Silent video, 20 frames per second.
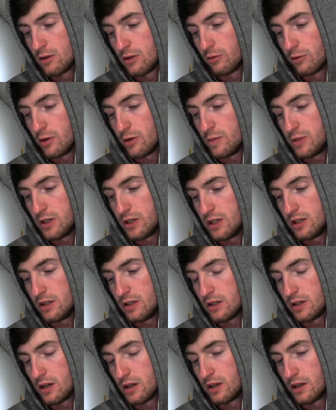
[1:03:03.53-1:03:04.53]

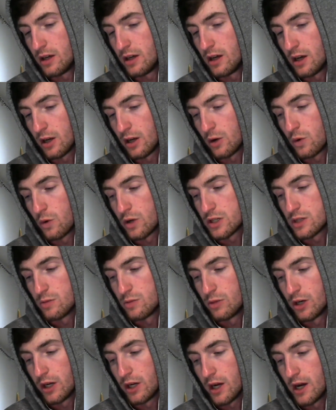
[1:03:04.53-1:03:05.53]
Repeat question
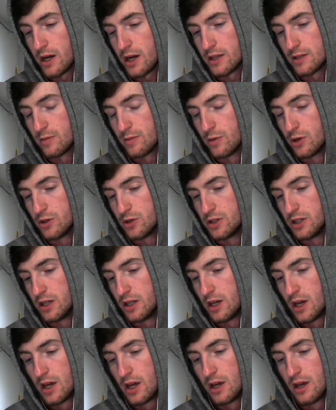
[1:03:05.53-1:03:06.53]
mark eyes emoji.
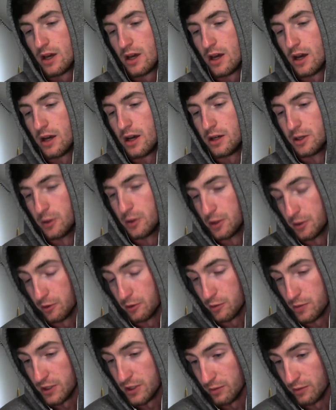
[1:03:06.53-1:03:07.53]
I don't know what they're
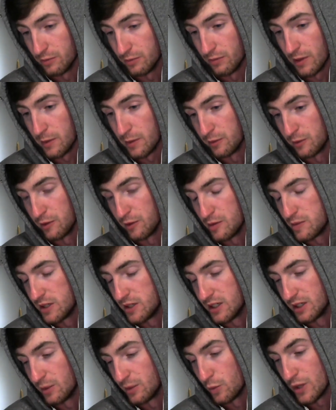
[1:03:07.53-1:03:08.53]
repeating. Maybe
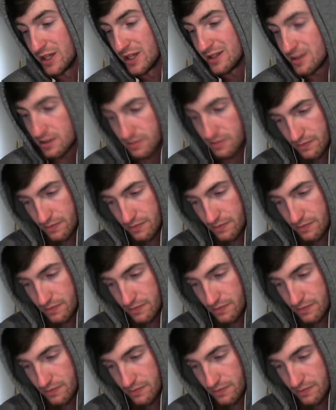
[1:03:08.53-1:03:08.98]
repeating wins.